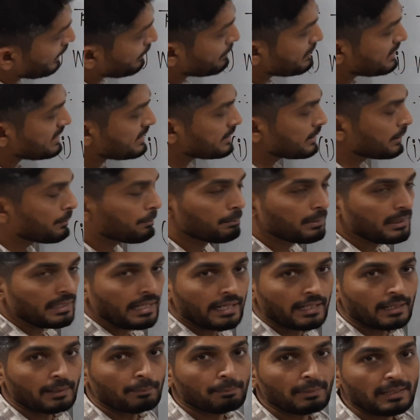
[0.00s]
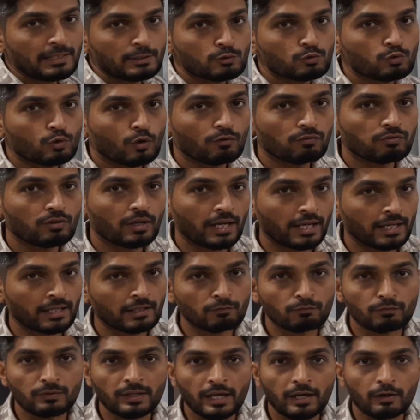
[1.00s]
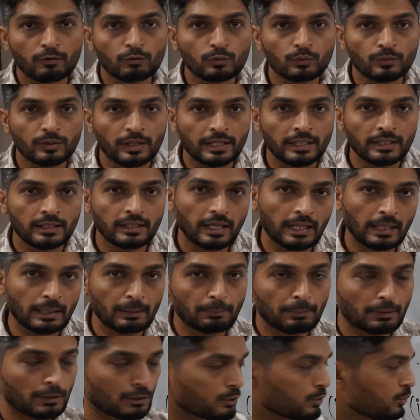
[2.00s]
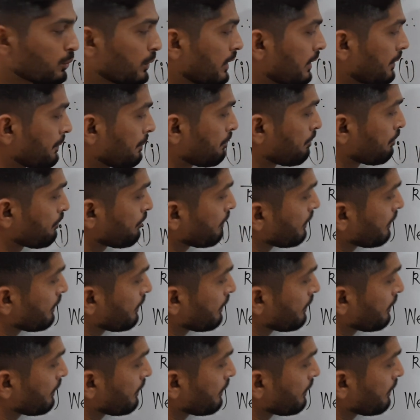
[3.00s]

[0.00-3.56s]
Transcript: that means simply at a place of n we have to write n plus 1.